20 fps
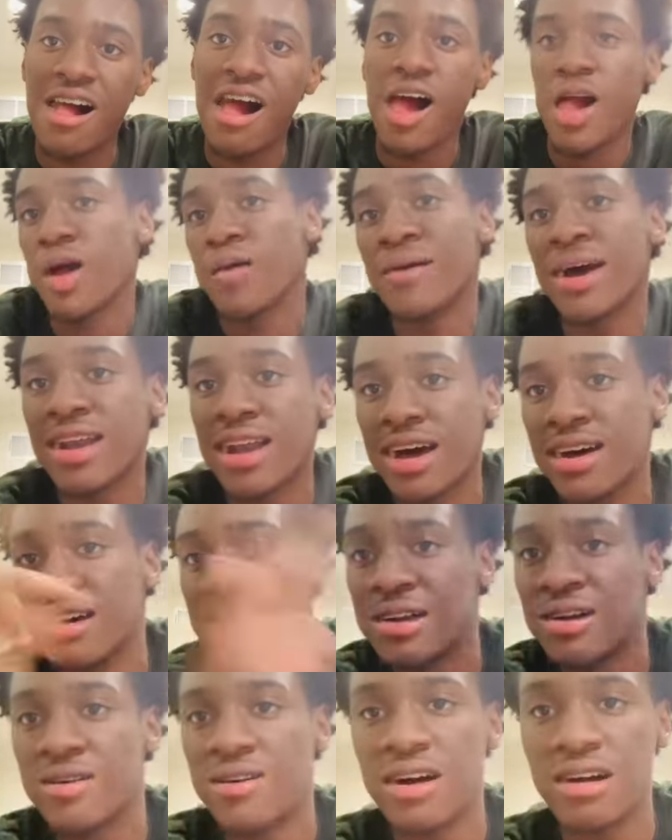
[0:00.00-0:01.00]
I might not edit
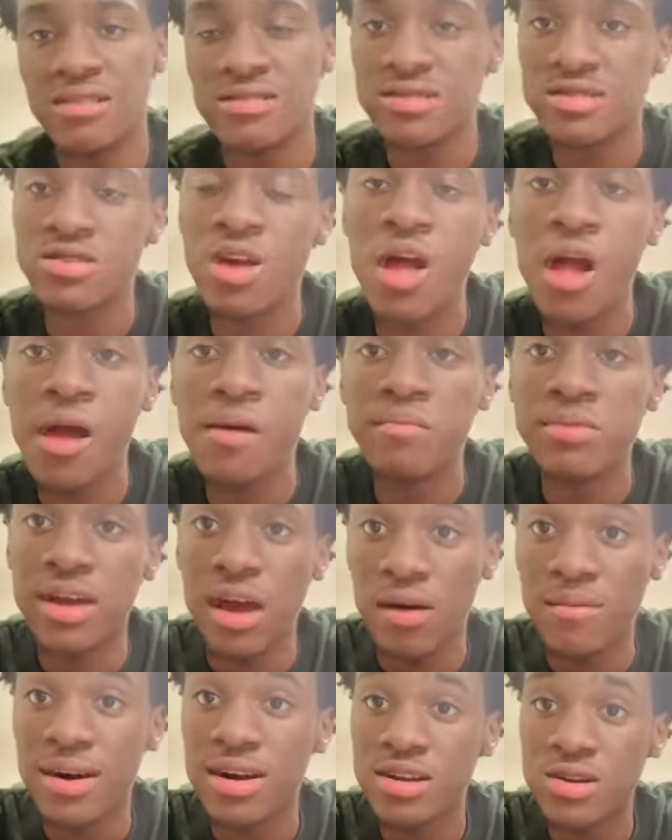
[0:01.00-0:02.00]
her out. But yeah,
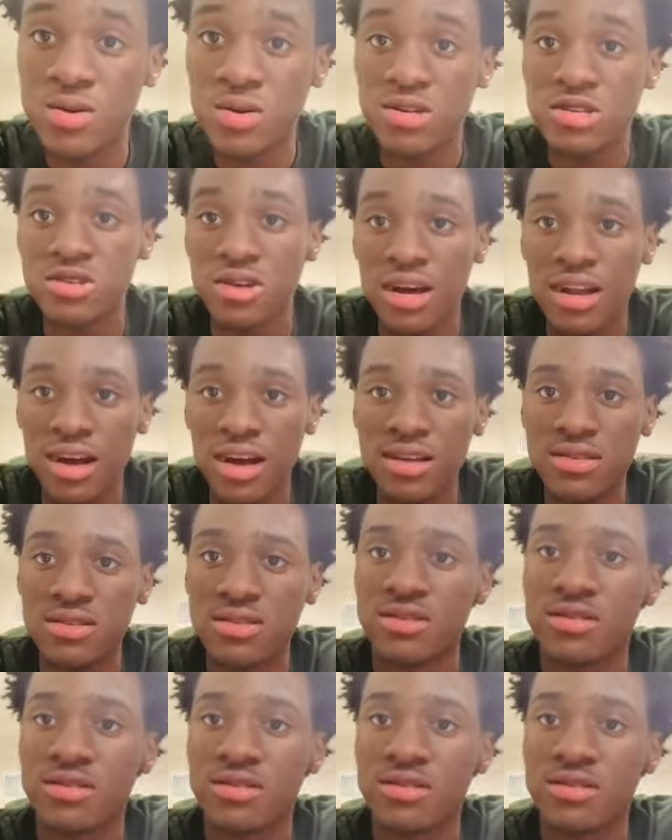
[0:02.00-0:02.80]
I'm about to do China